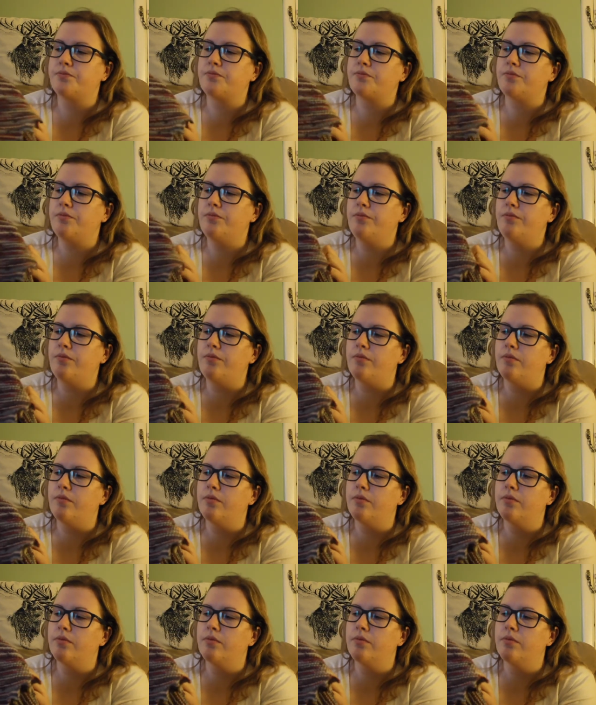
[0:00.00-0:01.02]

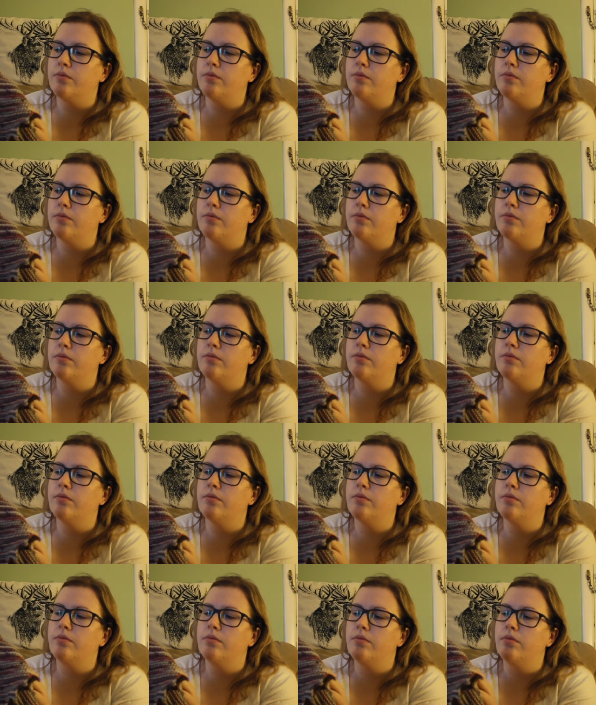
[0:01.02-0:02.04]
(silence)